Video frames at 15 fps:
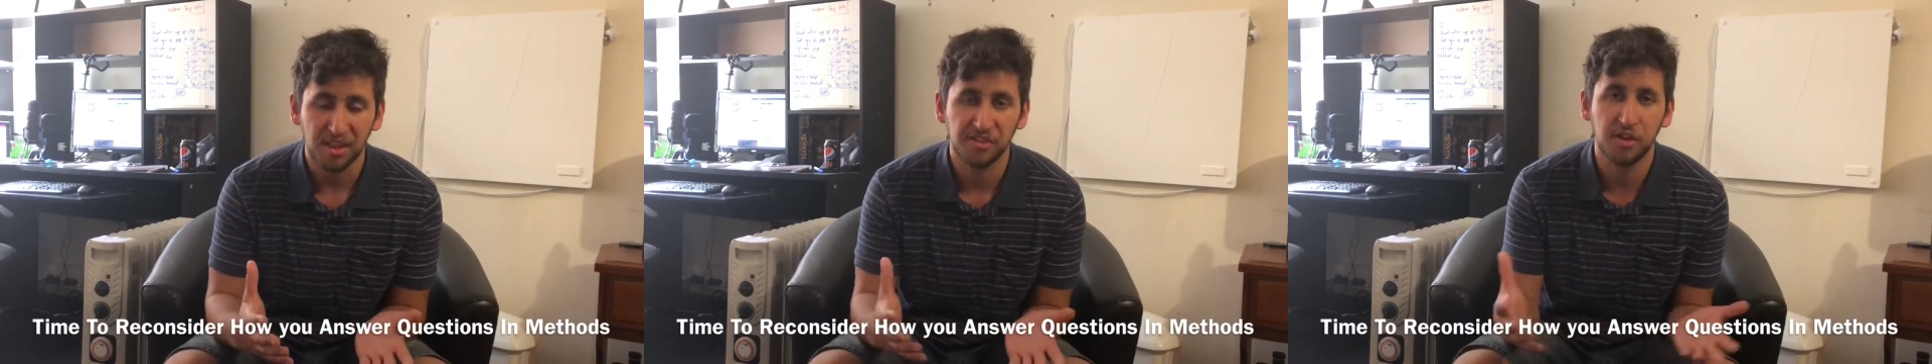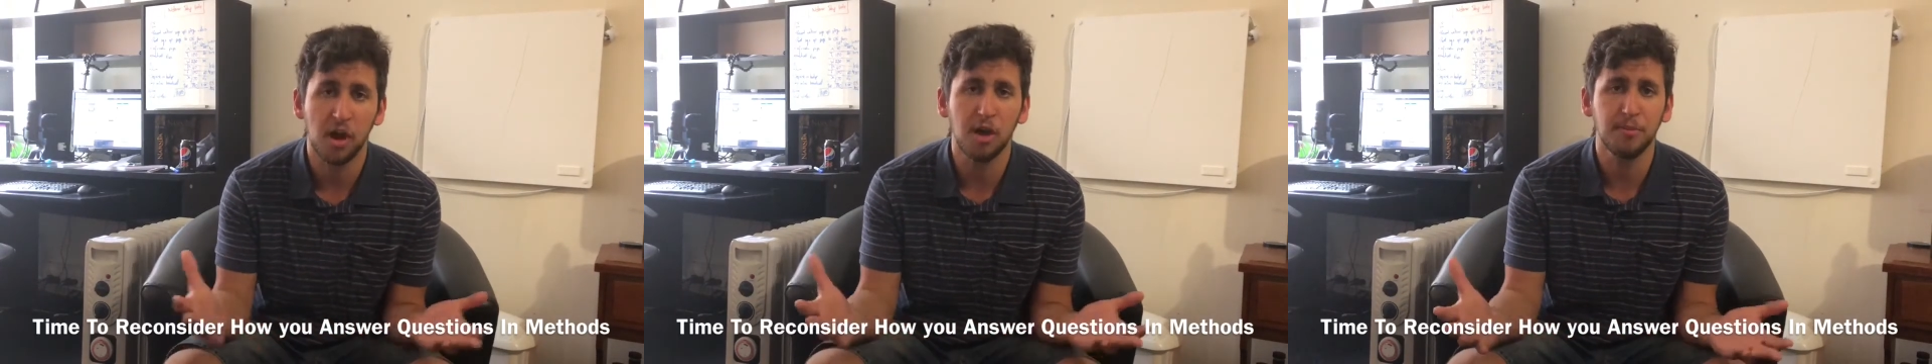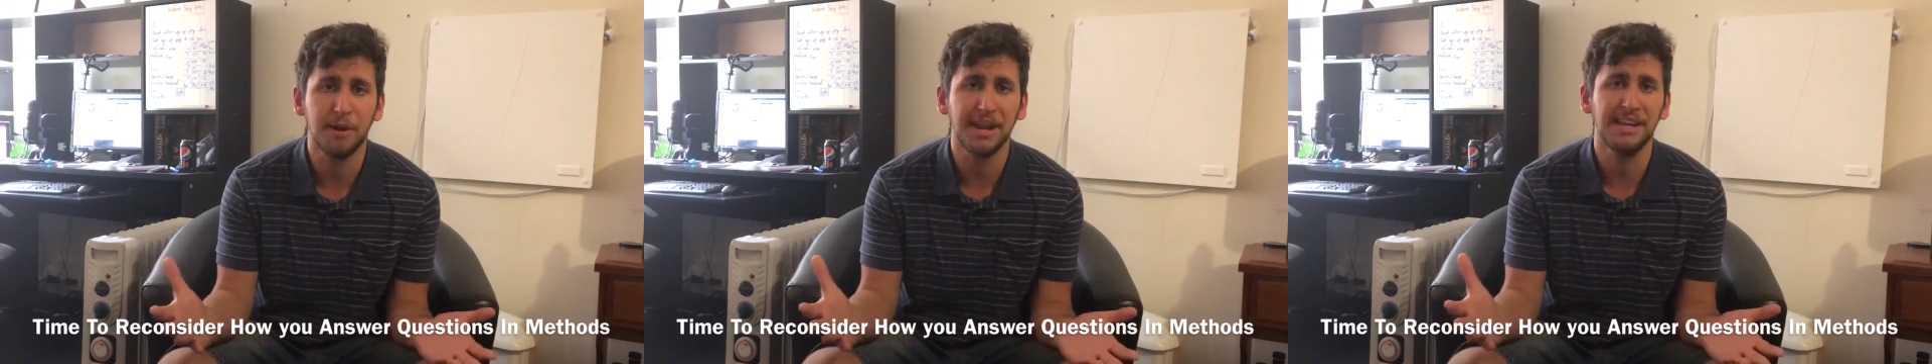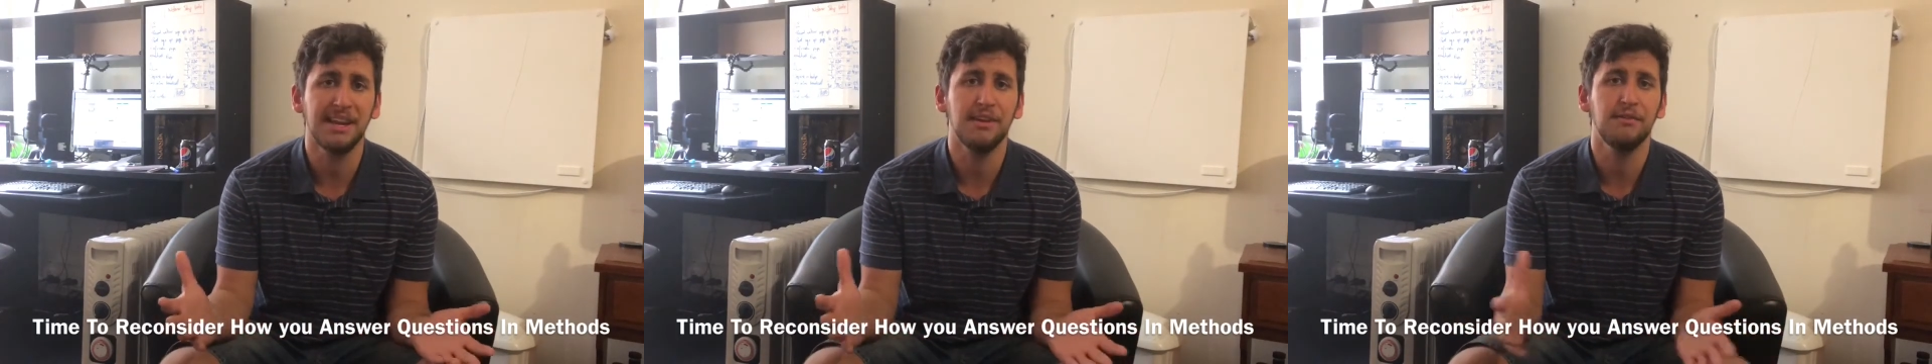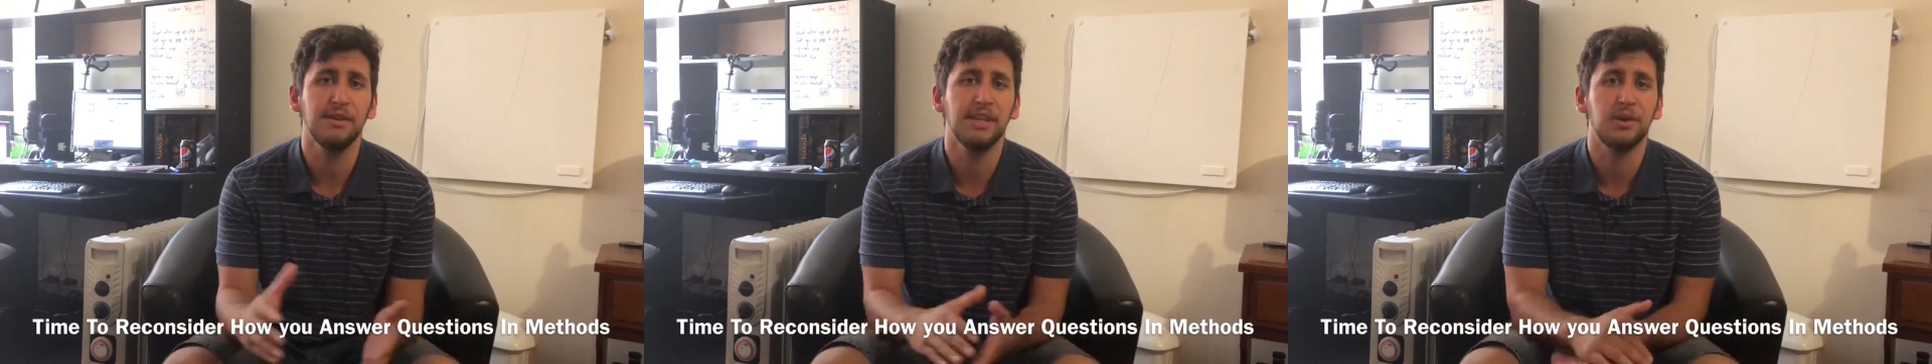So I'll break it
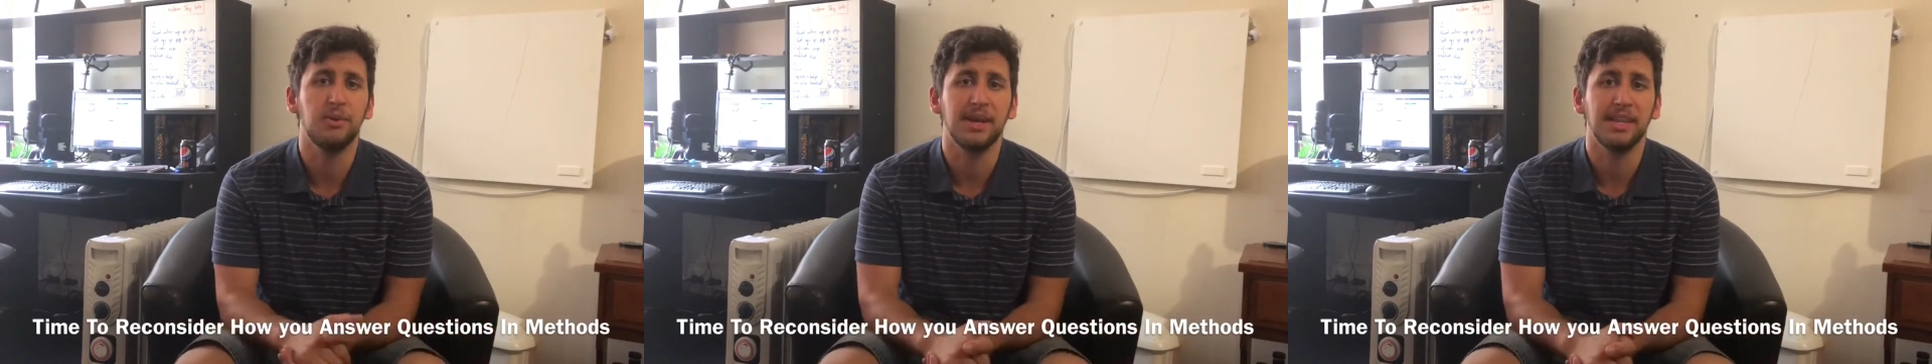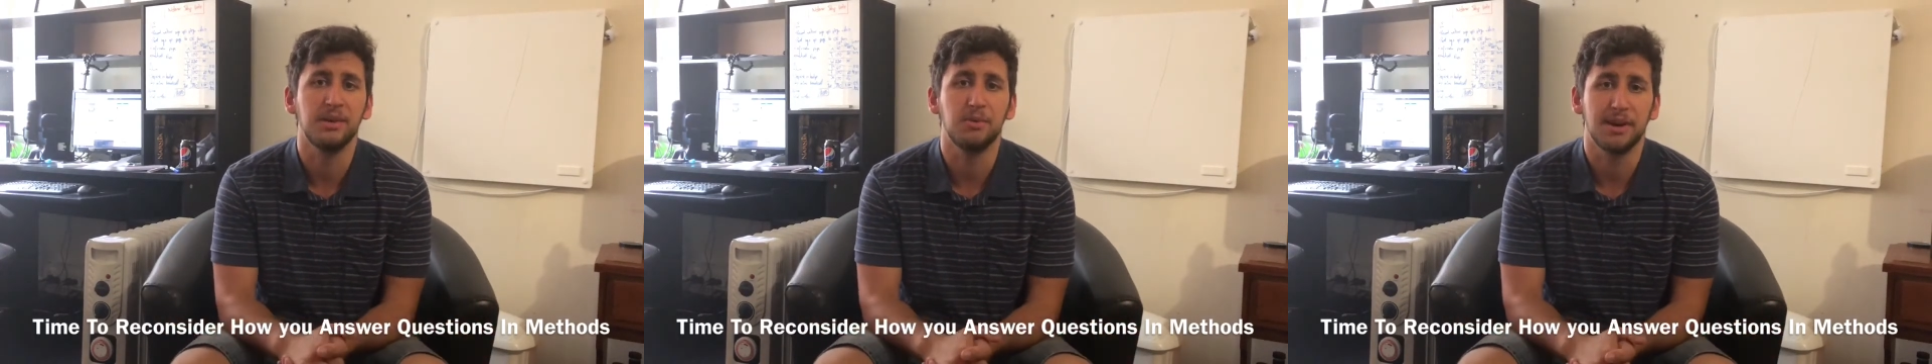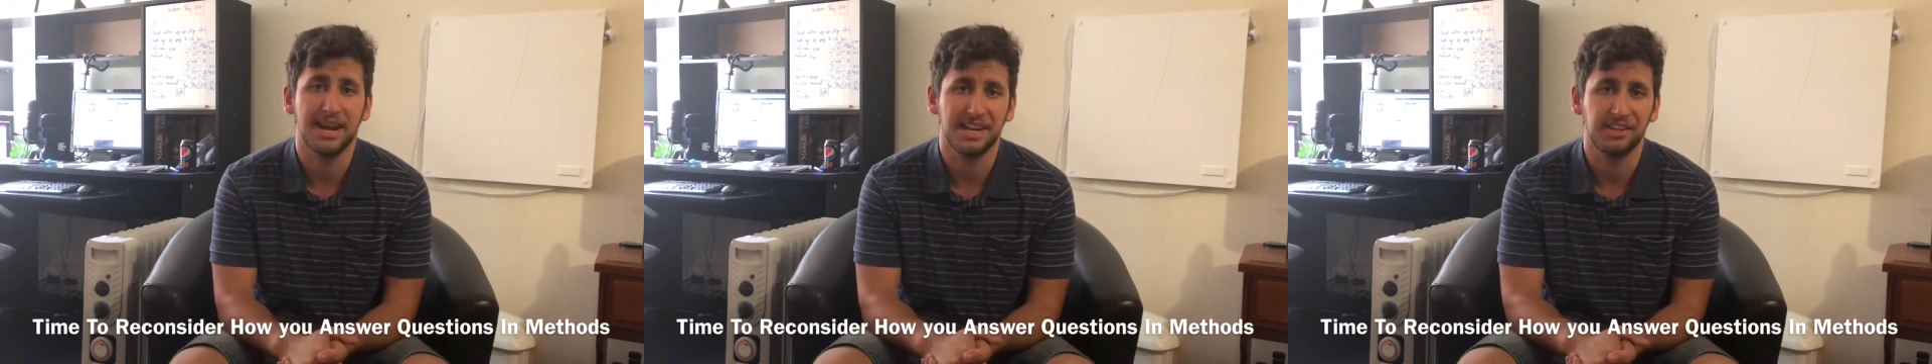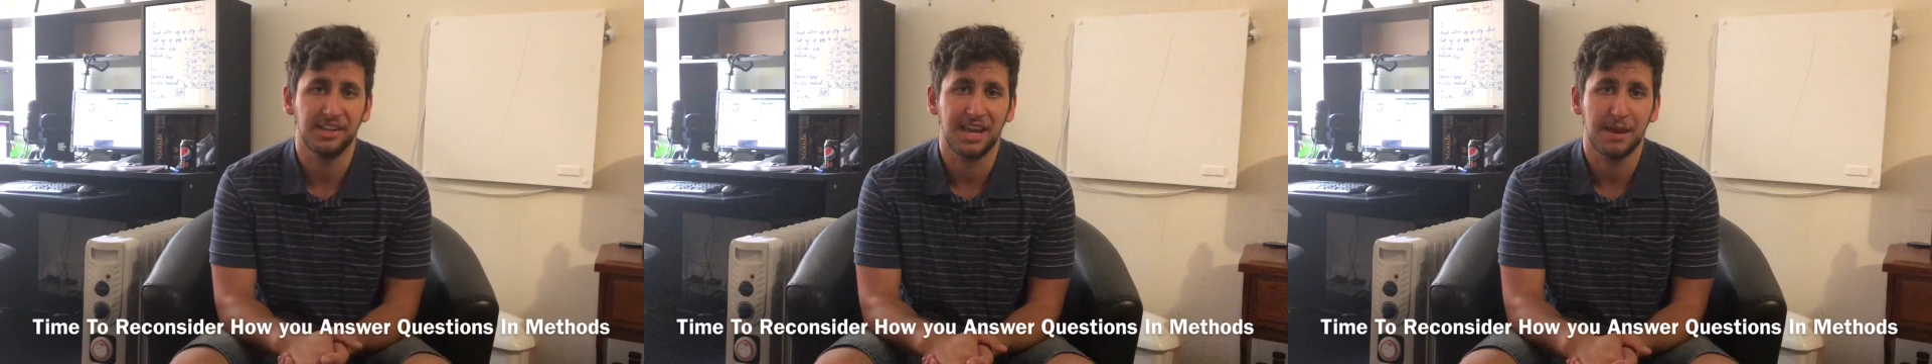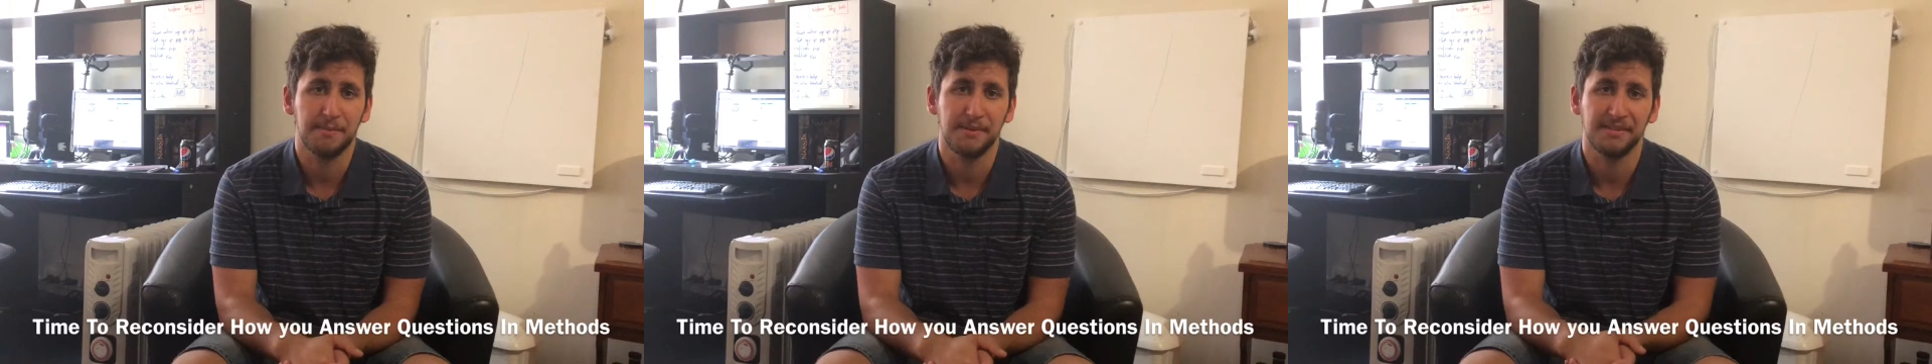down really quickly what
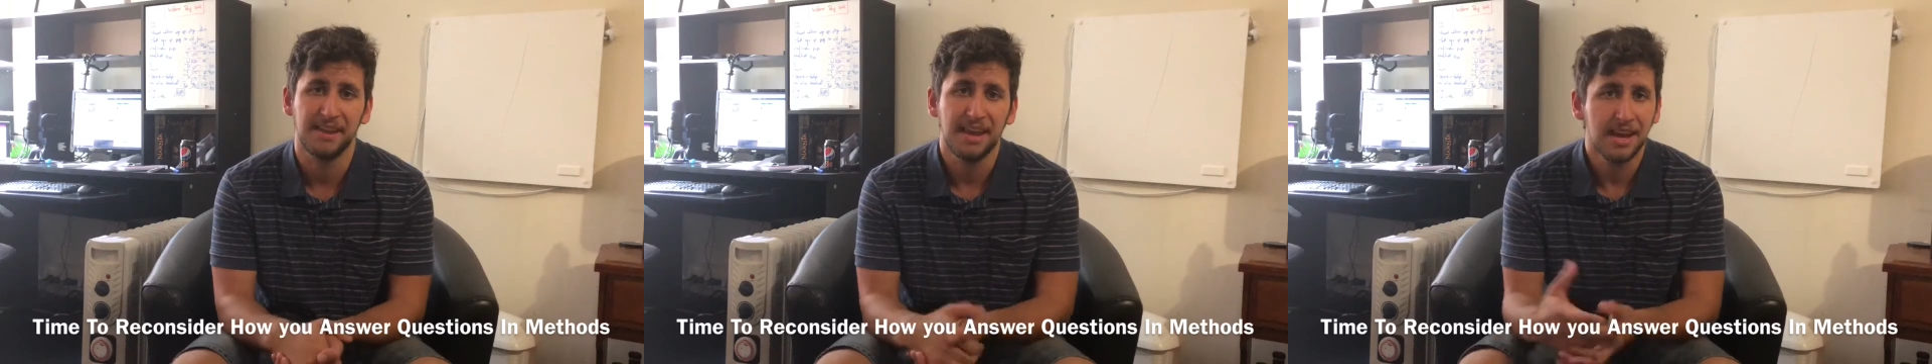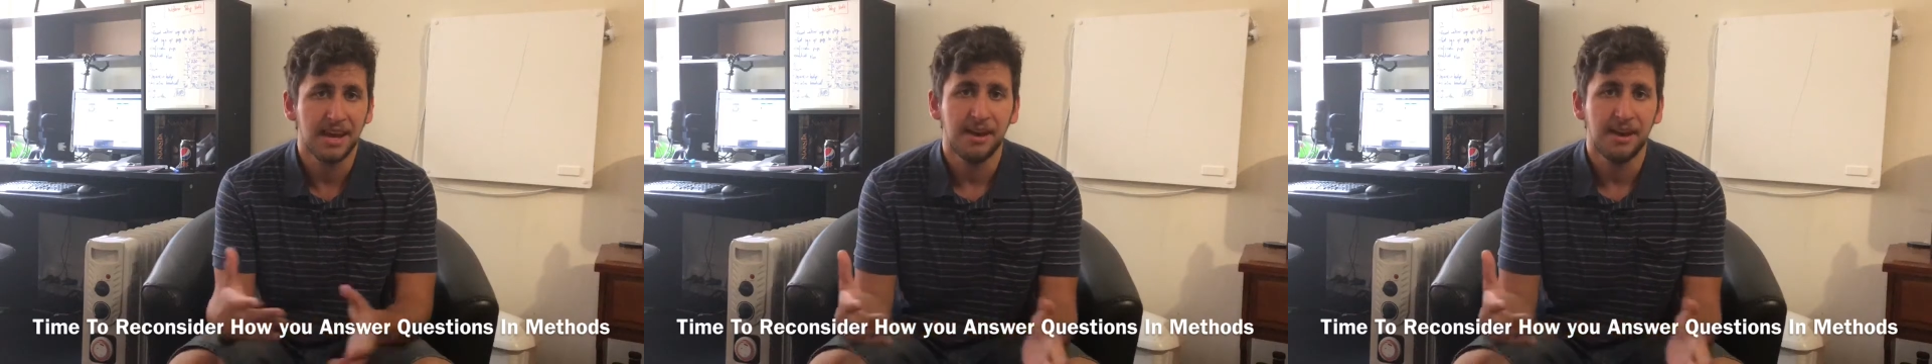actually happens.